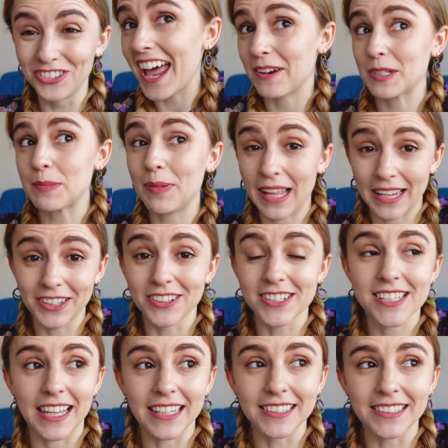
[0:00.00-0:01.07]
And I was planning on
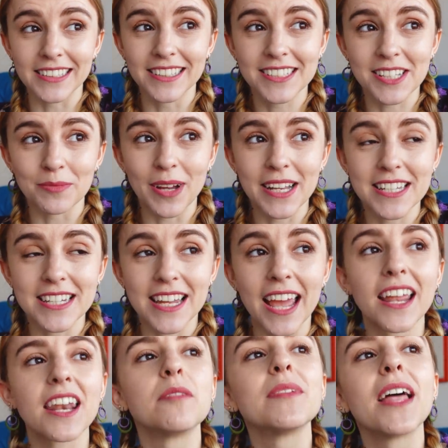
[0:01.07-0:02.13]
cycling somewhere today
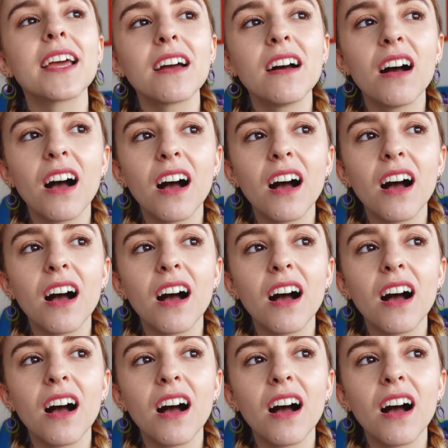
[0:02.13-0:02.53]
and I'm like,